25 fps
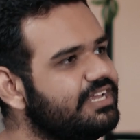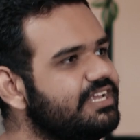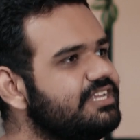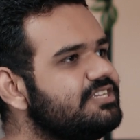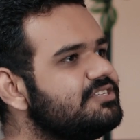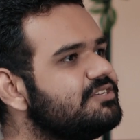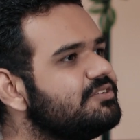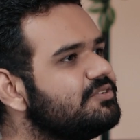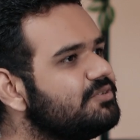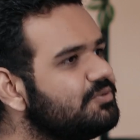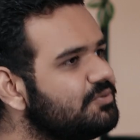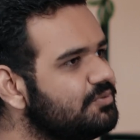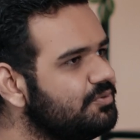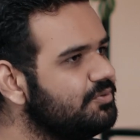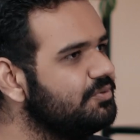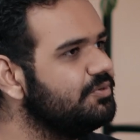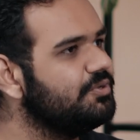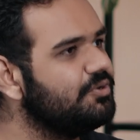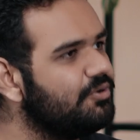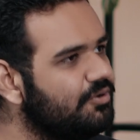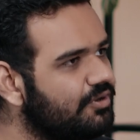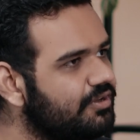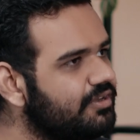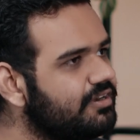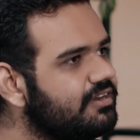reach to
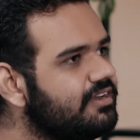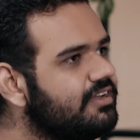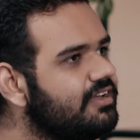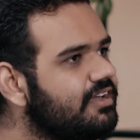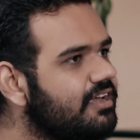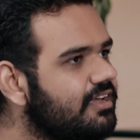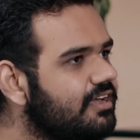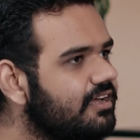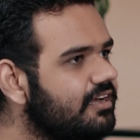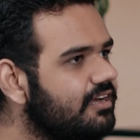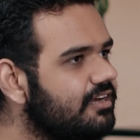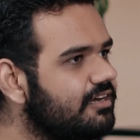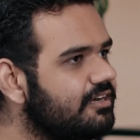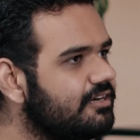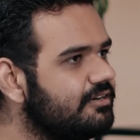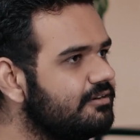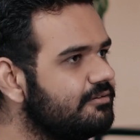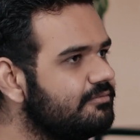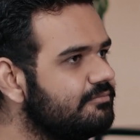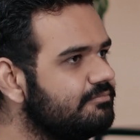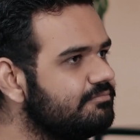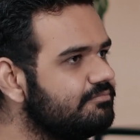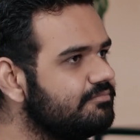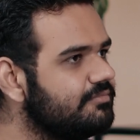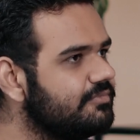your
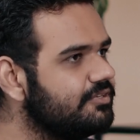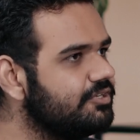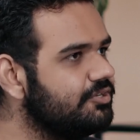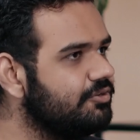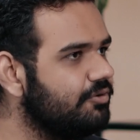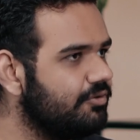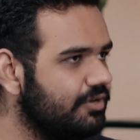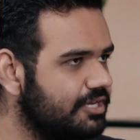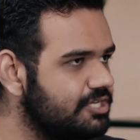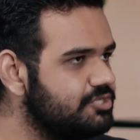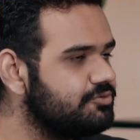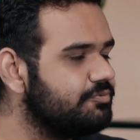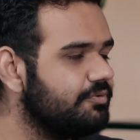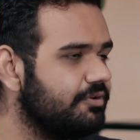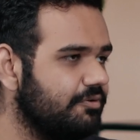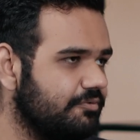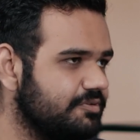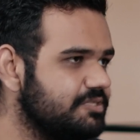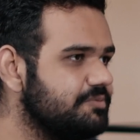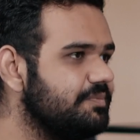issuer,